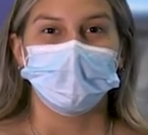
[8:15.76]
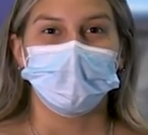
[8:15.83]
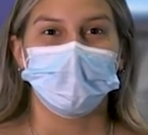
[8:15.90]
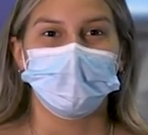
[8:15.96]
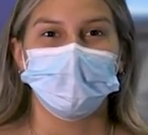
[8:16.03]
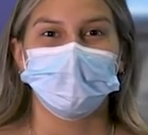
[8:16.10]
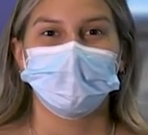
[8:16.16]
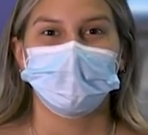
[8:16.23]

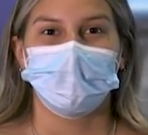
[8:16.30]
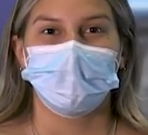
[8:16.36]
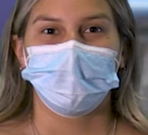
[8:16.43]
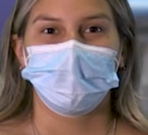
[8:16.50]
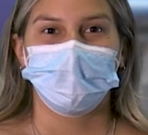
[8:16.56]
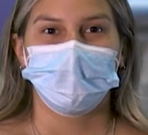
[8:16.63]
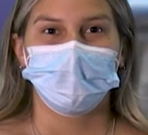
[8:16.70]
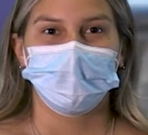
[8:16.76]
We'll be
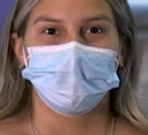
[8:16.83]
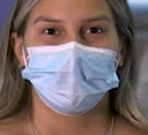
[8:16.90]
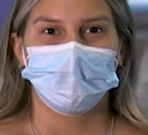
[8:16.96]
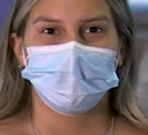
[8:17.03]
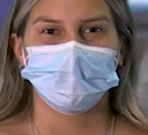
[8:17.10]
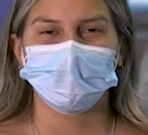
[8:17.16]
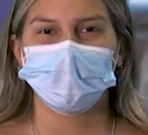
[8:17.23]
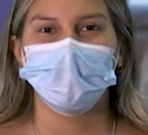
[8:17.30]
sure.
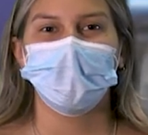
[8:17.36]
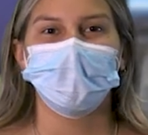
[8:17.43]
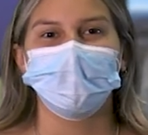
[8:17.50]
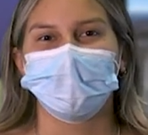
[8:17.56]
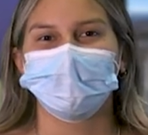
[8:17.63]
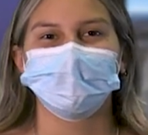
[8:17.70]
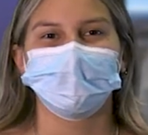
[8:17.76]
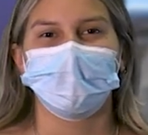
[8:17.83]
We'll see you all
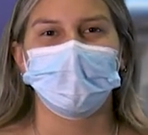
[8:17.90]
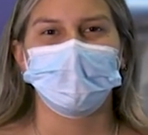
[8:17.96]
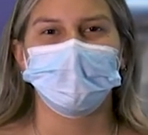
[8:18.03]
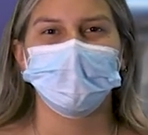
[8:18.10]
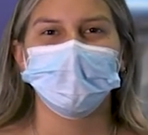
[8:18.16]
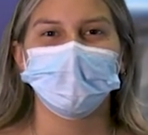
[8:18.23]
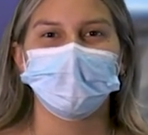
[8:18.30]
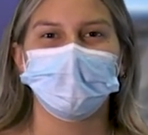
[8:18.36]
next
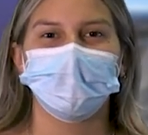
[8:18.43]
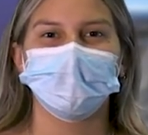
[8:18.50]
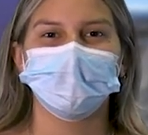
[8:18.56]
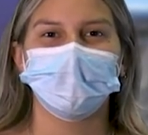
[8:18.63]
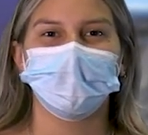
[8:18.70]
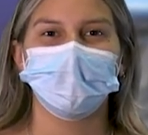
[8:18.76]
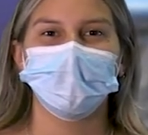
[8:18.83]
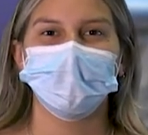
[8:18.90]
time. For
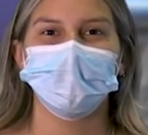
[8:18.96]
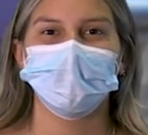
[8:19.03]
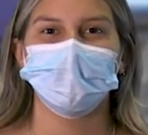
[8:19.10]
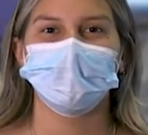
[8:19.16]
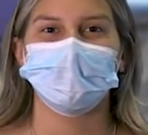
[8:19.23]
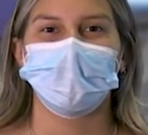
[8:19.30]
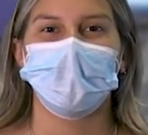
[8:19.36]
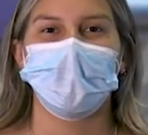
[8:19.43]
Scorpion
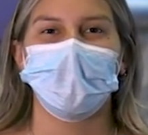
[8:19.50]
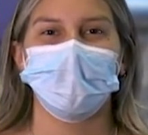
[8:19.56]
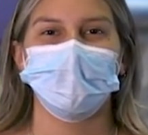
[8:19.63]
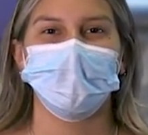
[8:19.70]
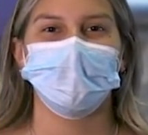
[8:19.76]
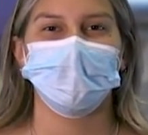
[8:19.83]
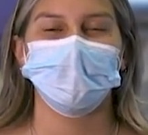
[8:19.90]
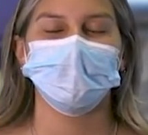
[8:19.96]
News,
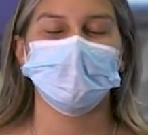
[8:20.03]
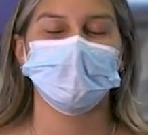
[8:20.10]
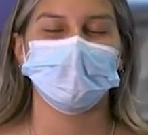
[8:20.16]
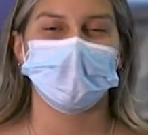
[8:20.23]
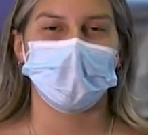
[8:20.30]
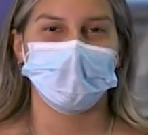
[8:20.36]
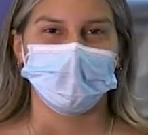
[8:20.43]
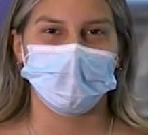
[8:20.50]
I'm Aileen
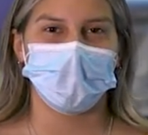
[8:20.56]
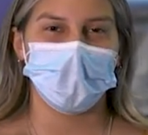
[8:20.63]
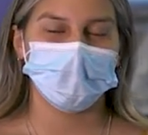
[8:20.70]
signing